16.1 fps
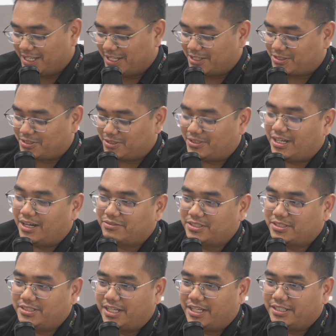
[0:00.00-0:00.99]
So
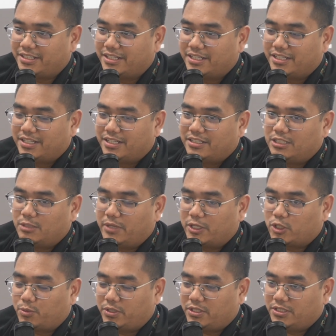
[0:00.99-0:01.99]
after that, the
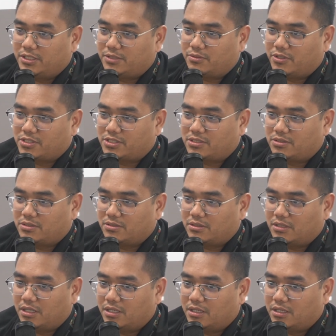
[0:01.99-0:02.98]
microplate reader was
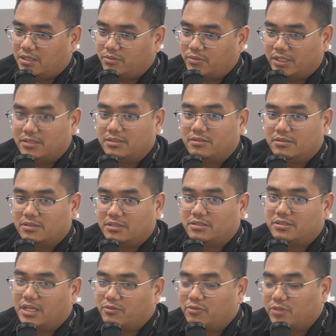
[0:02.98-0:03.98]

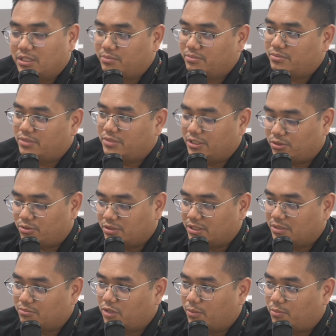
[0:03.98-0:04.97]
developed into
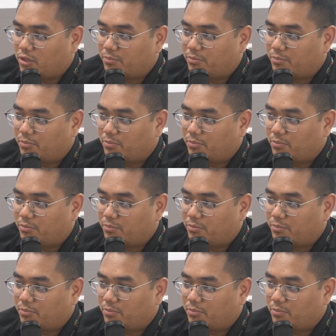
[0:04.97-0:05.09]
a more proper